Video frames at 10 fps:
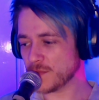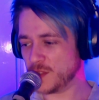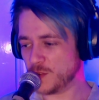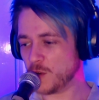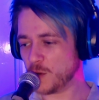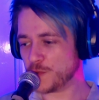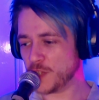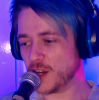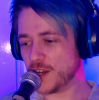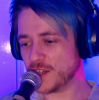of
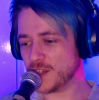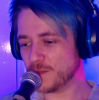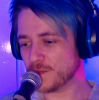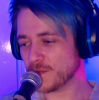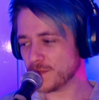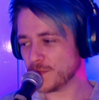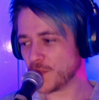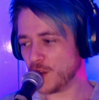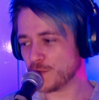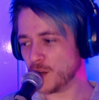DID,
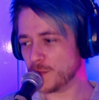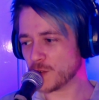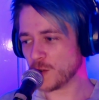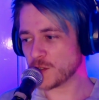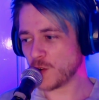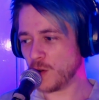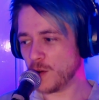that I've come across,